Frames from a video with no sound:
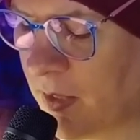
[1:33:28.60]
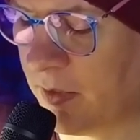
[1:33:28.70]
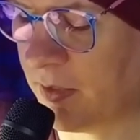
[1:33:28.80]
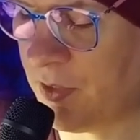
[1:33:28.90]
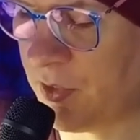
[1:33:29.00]

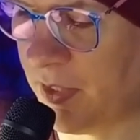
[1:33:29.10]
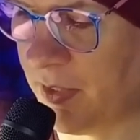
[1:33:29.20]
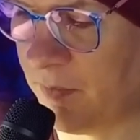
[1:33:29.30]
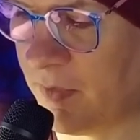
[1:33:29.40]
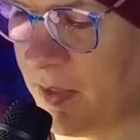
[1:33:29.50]
Kenji
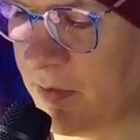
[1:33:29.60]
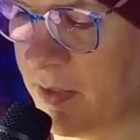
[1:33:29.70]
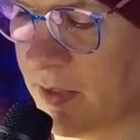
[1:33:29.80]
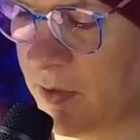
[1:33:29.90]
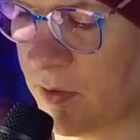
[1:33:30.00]
either did
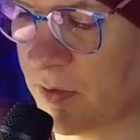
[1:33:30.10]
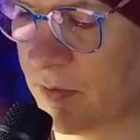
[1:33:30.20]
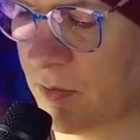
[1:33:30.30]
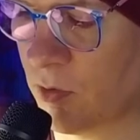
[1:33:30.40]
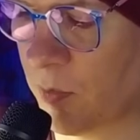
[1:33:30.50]
not
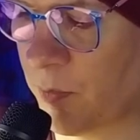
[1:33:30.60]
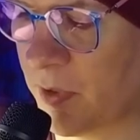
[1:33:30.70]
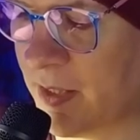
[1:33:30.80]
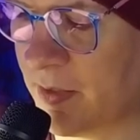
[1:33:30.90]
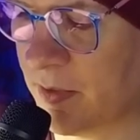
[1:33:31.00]
or
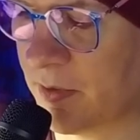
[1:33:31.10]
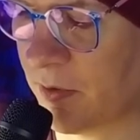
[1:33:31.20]
pretended not